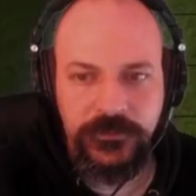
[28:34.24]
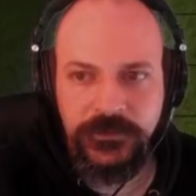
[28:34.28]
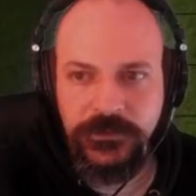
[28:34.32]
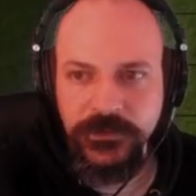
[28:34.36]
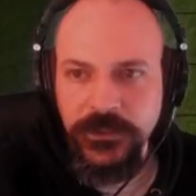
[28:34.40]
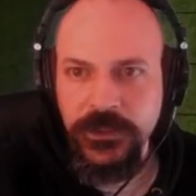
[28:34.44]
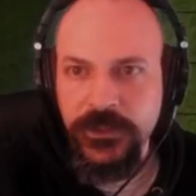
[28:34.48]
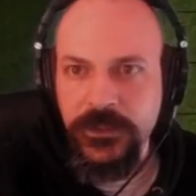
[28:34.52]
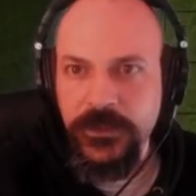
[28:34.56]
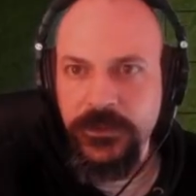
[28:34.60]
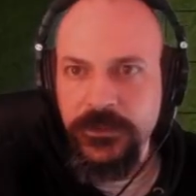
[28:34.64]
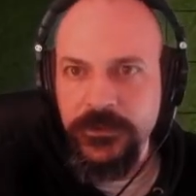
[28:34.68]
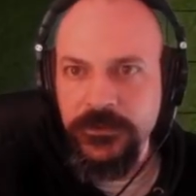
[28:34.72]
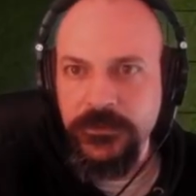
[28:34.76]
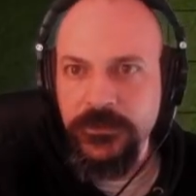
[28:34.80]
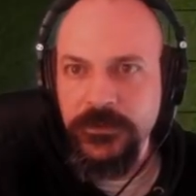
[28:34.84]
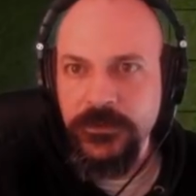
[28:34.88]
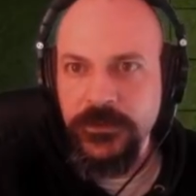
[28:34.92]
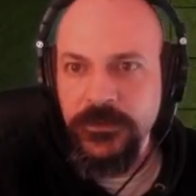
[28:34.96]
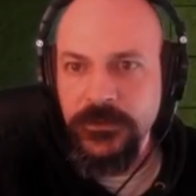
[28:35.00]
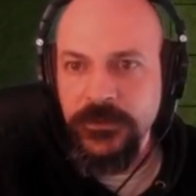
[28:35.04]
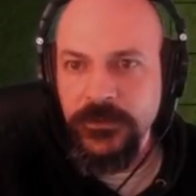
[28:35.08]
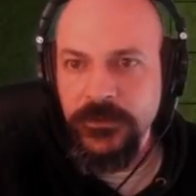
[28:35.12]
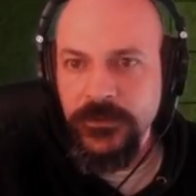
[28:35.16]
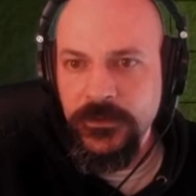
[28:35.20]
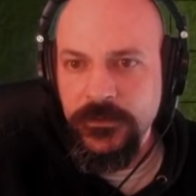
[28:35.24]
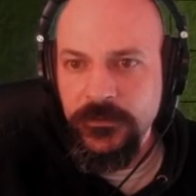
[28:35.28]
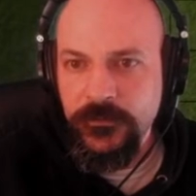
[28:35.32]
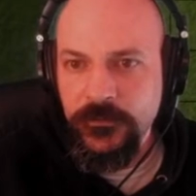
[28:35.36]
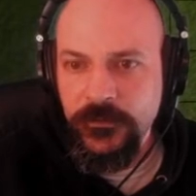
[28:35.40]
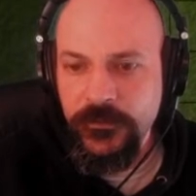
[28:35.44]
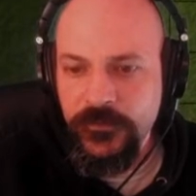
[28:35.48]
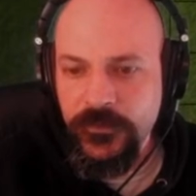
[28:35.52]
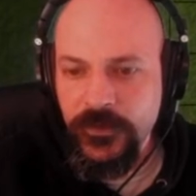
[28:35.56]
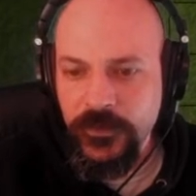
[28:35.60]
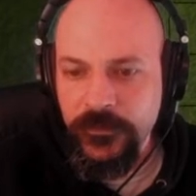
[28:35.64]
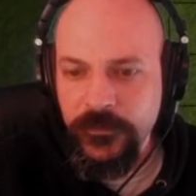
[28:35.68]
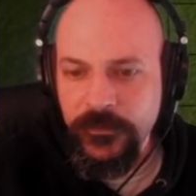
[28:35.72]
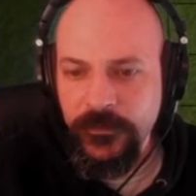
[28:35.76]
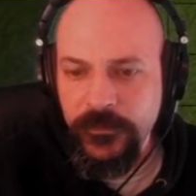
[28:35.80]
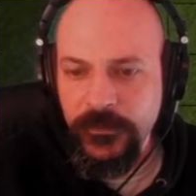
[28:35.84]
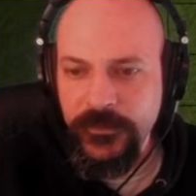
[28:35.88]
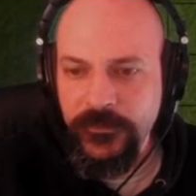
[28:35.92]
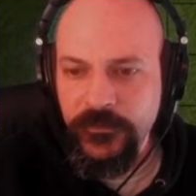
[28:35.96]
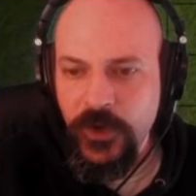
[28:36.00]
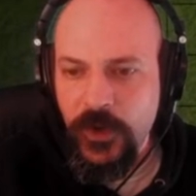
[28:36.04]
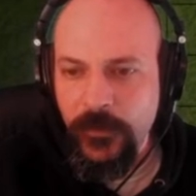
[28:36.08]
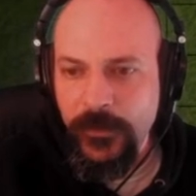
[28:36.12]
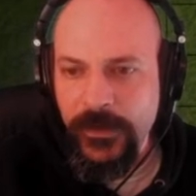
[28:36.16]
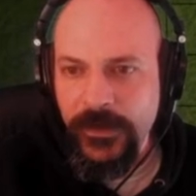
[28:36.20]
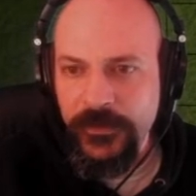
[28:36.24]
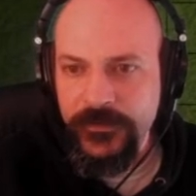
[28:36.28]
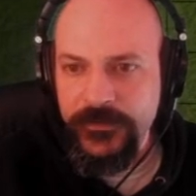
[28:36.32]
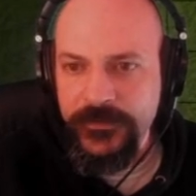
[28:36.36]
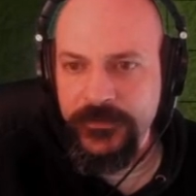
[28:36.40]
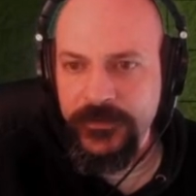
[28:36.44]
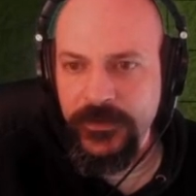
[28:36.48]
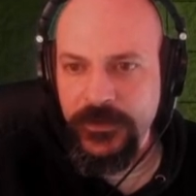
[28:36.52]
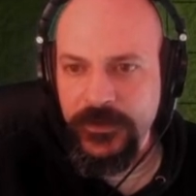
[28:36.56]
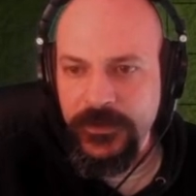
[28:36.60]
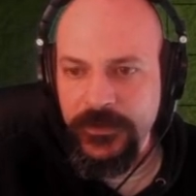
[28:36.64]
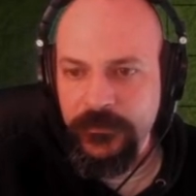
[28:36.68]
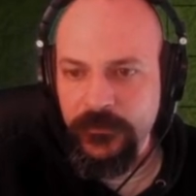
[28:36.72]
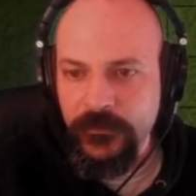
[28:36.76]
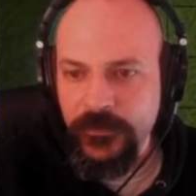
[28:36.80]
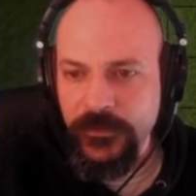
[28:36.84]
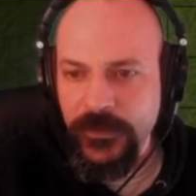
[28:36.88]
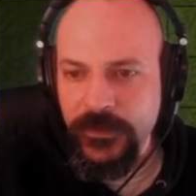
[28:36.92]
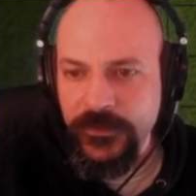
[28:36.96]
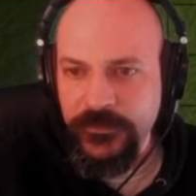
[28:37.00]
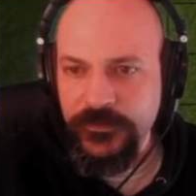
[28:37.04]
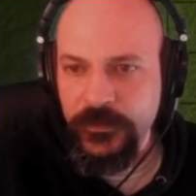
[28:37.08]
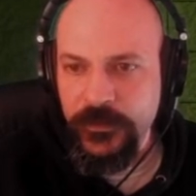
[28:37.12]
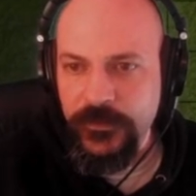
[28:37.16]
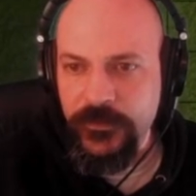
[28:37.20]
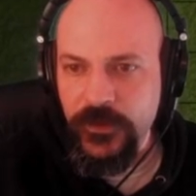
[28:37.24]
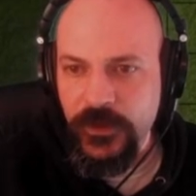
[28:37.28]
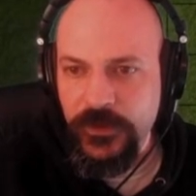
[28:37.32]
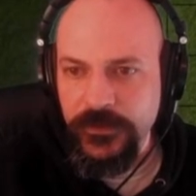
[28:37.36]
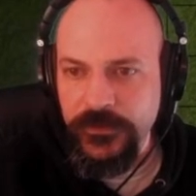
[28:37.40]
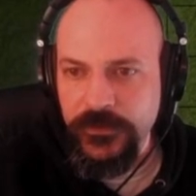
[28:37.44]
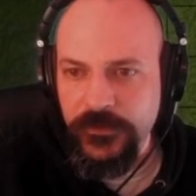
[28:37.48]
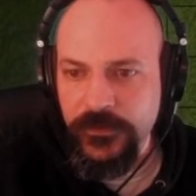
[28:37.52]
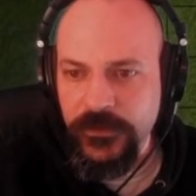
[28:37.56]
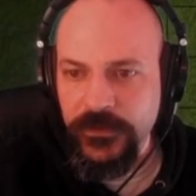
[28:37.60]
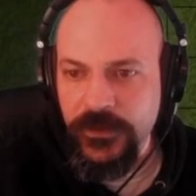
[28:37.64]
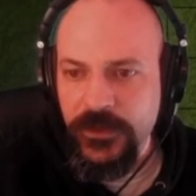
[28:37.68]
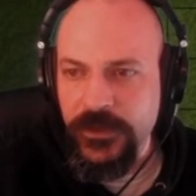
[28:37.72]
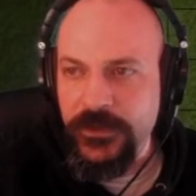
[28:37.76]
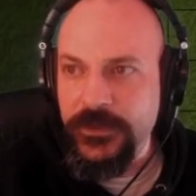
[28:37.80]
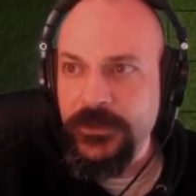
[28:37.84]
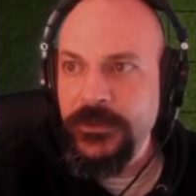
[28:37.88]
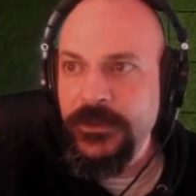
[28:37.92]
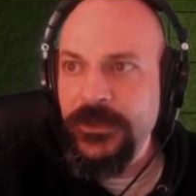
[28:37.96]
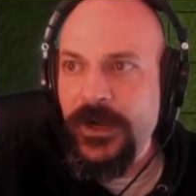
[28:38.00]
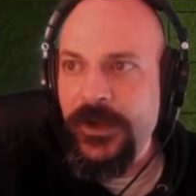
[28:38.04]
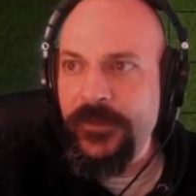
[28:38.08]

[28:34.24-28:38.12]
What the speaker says: line. We've got about the same. Actually, we've got another line. I